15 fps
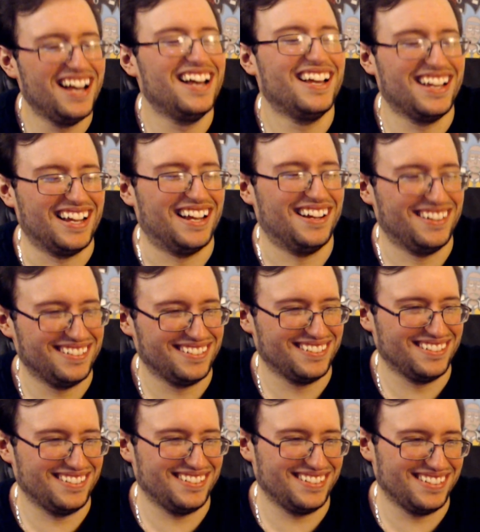Yeah,
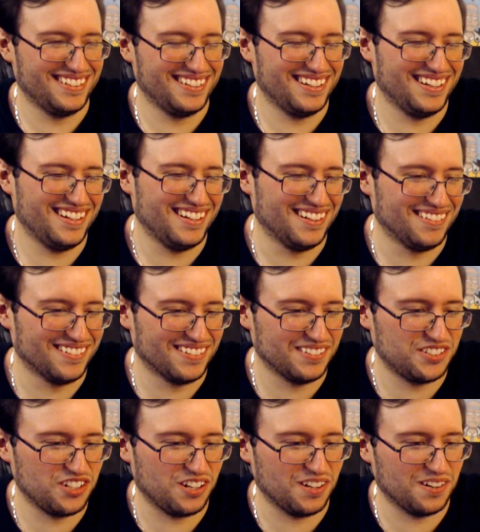it was
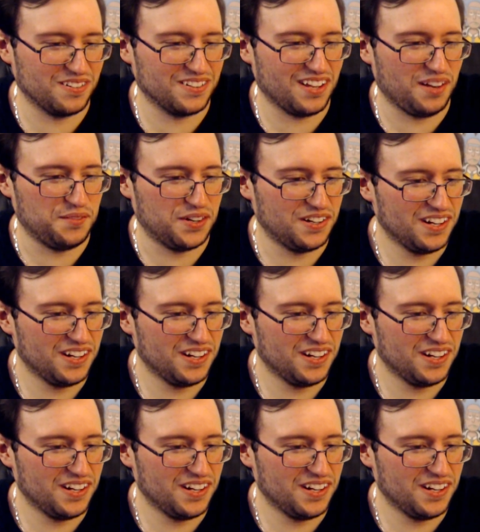John Leguizamo.